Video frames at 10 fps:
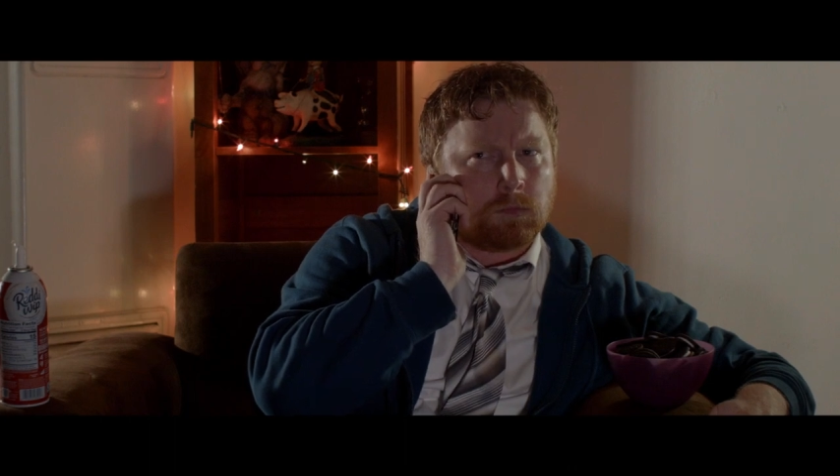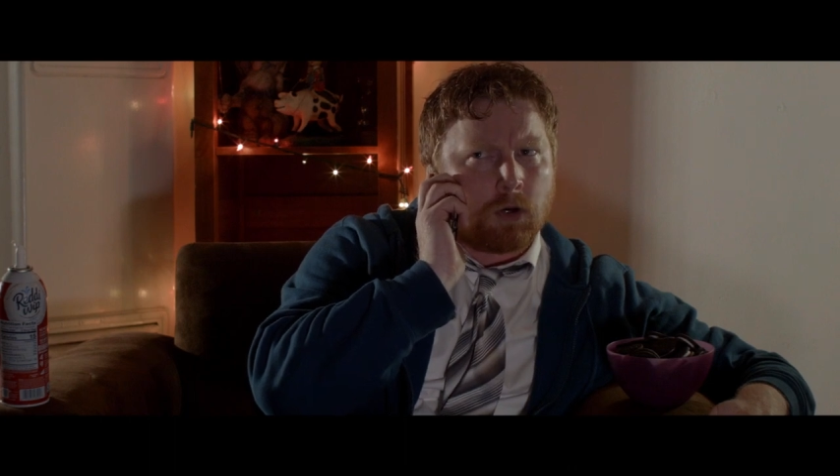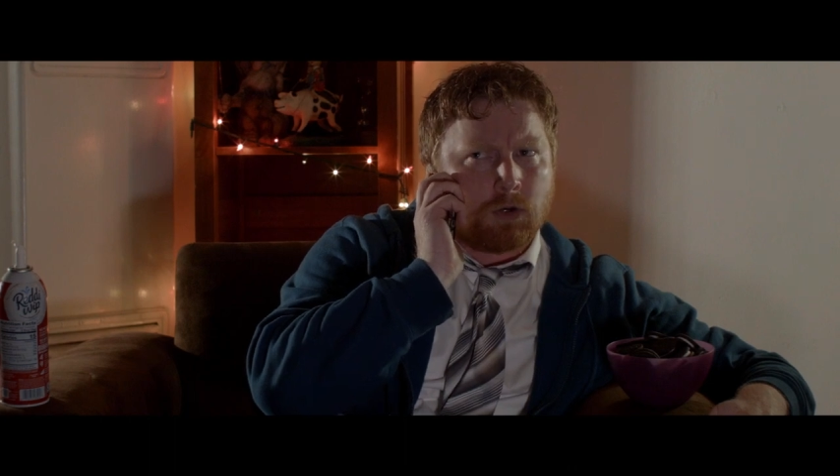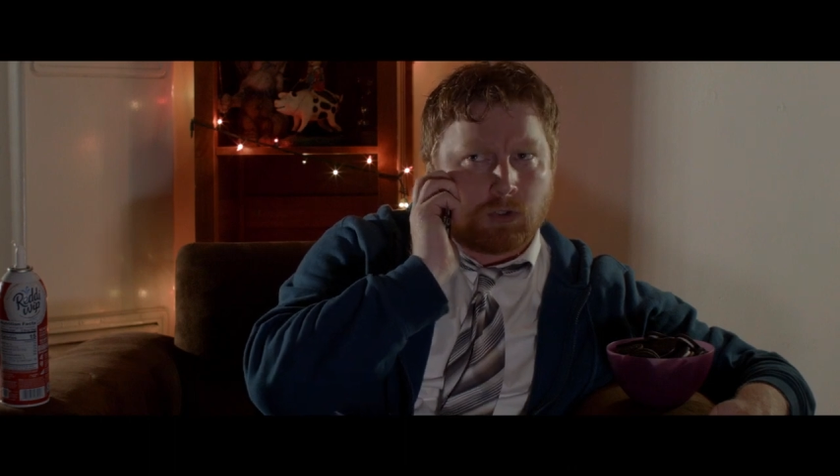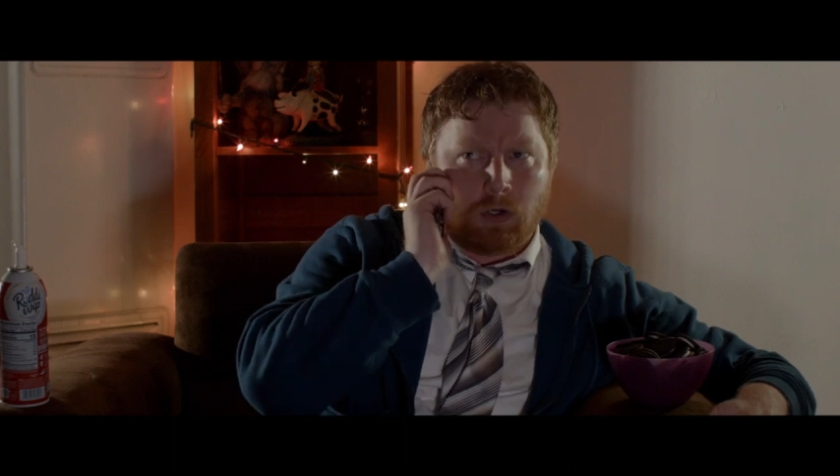
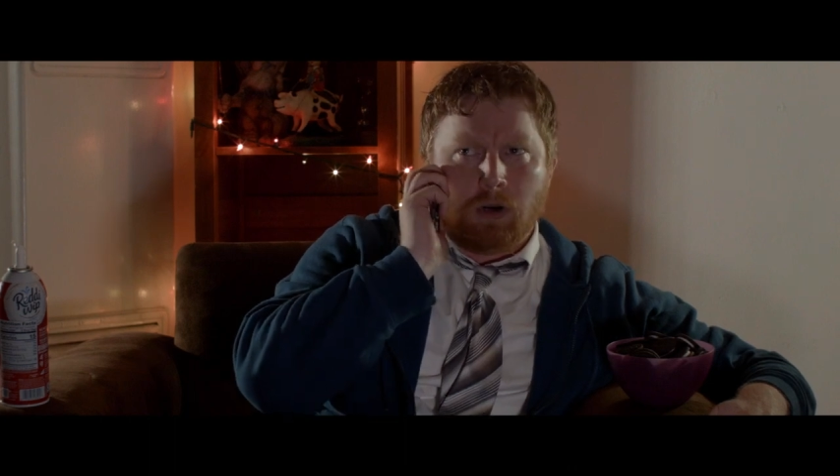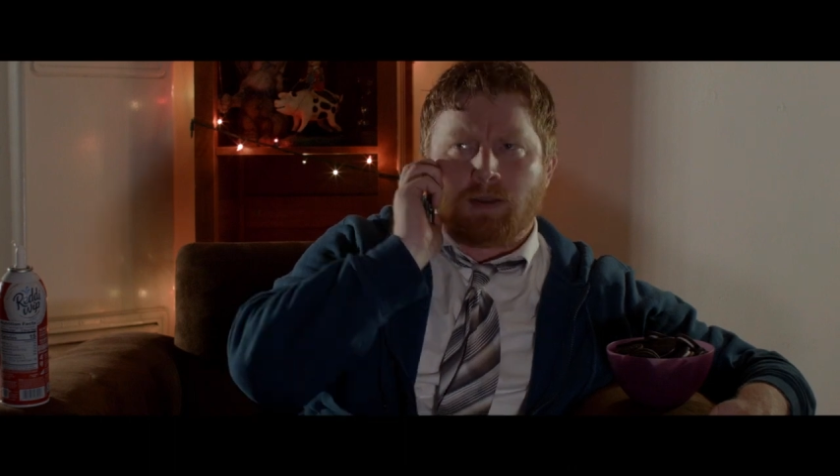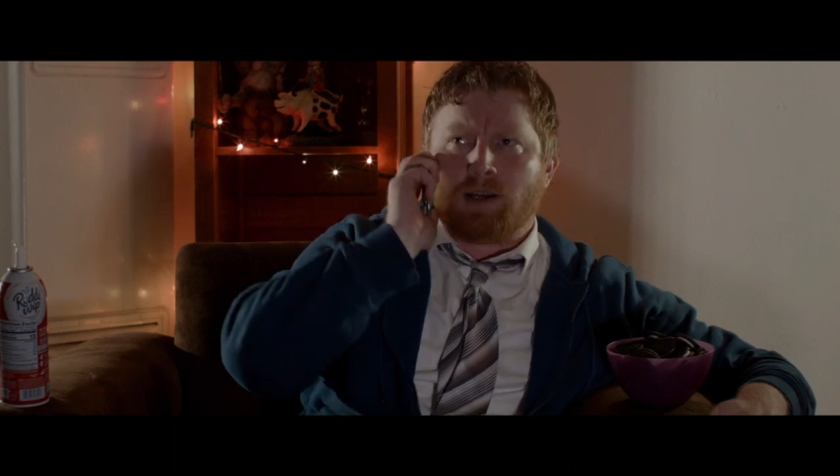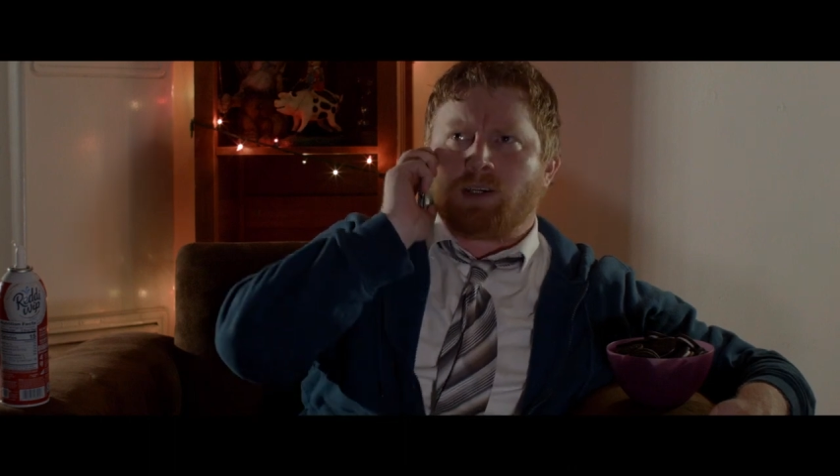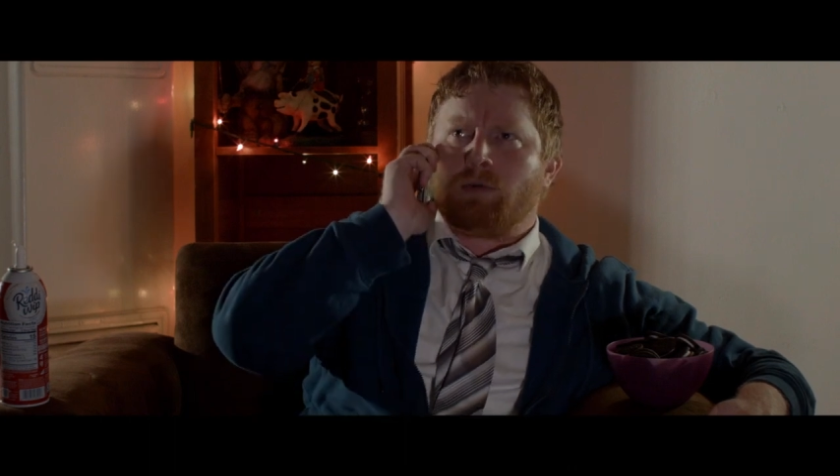Are you sure? I
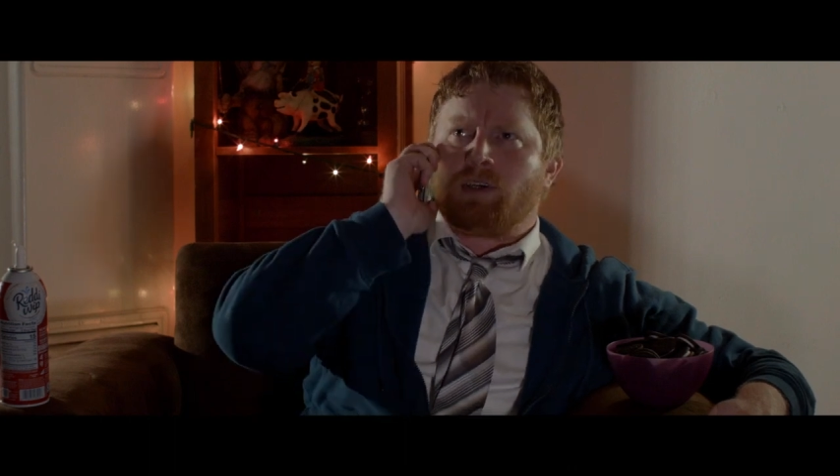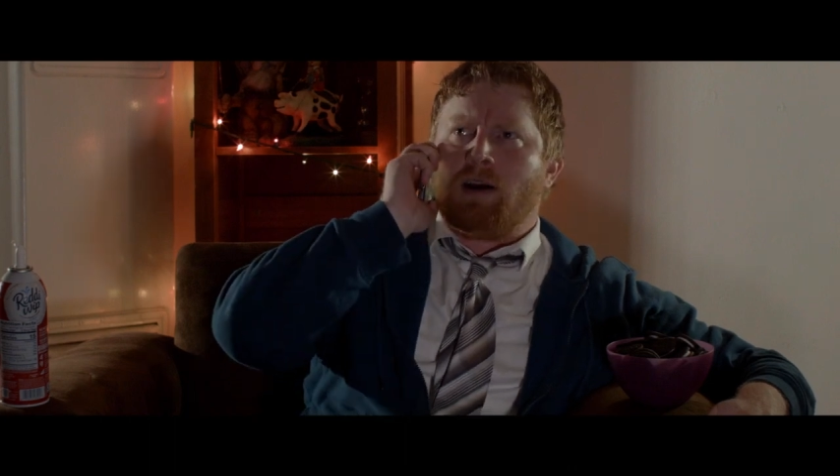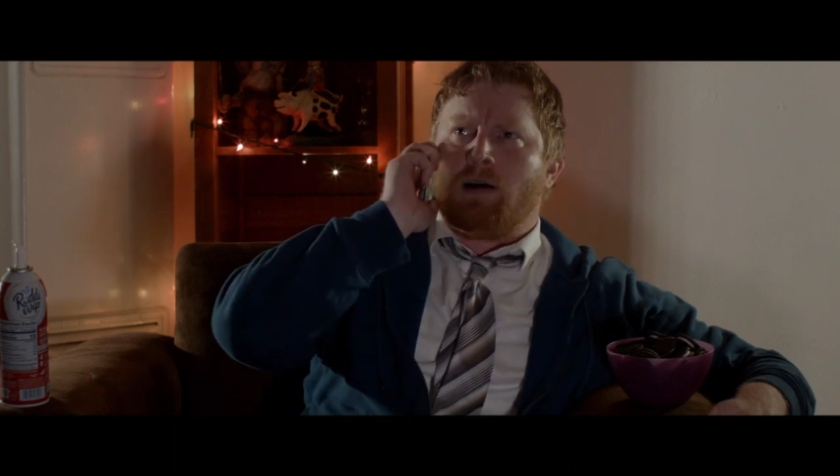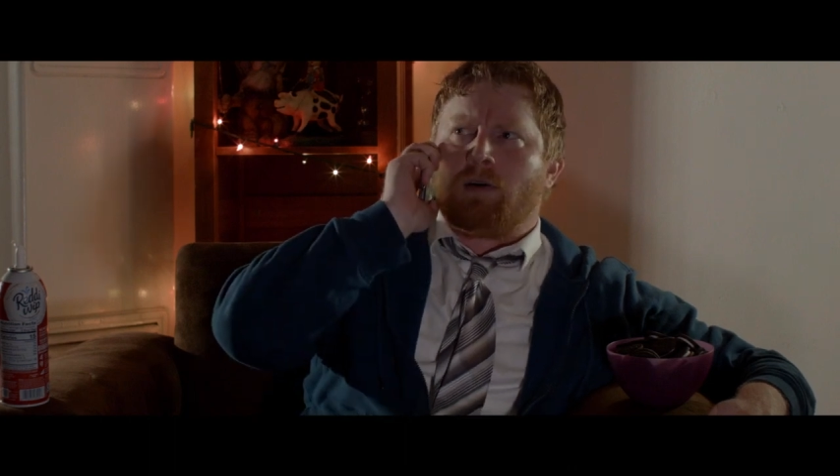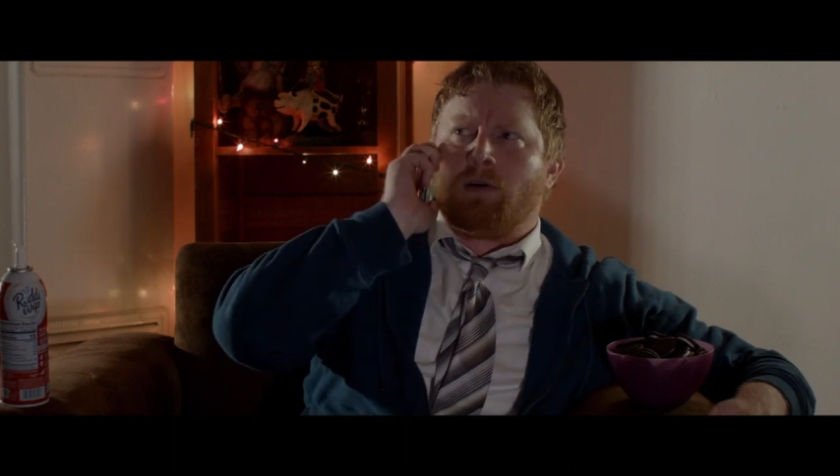thought she
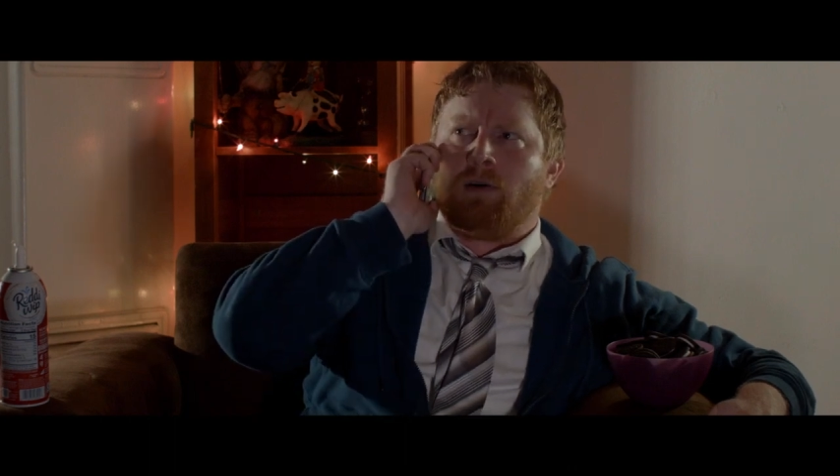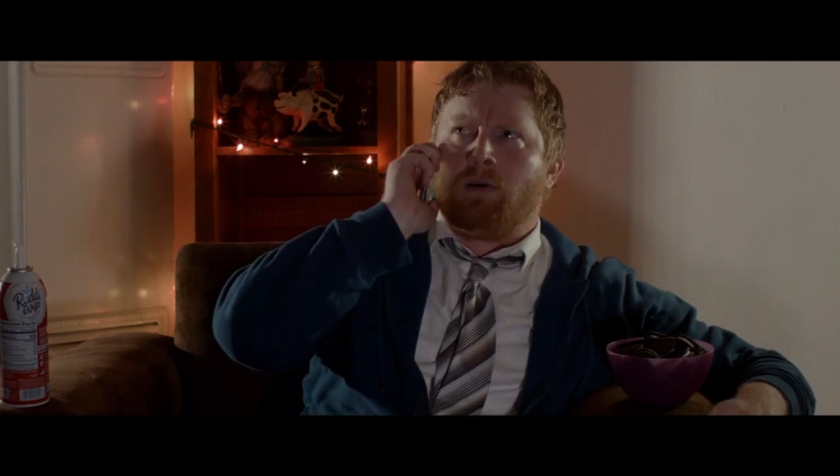retired.